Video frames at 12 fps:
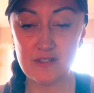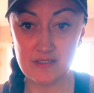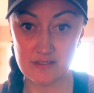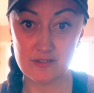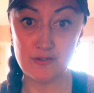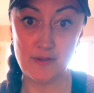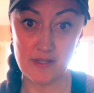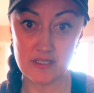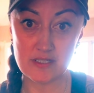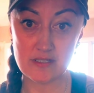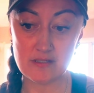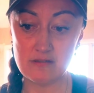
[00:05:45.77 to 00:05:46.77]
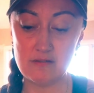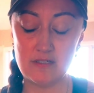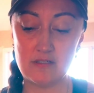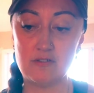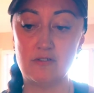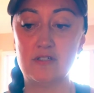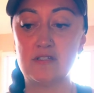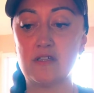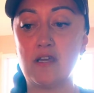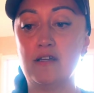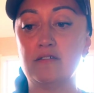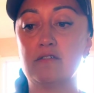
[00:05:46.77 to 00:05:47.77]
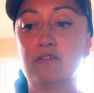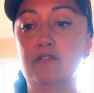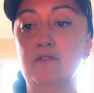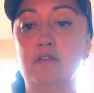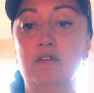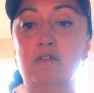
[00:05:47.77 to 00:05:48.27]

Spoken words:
Let's do this. Let's do this. Okay, so